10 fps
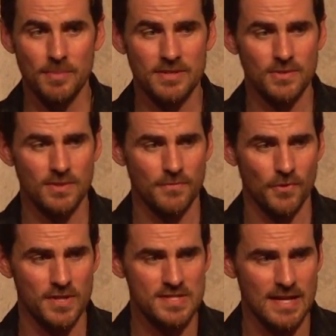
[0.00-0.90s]
about doing the
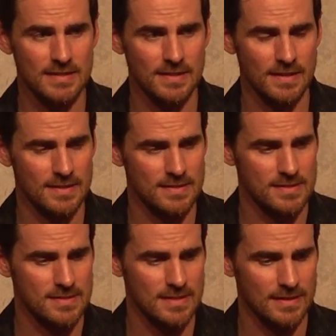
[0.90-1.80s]
voice acting
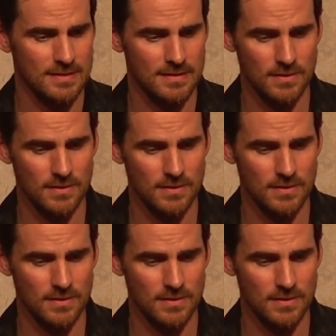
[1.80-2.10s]
is that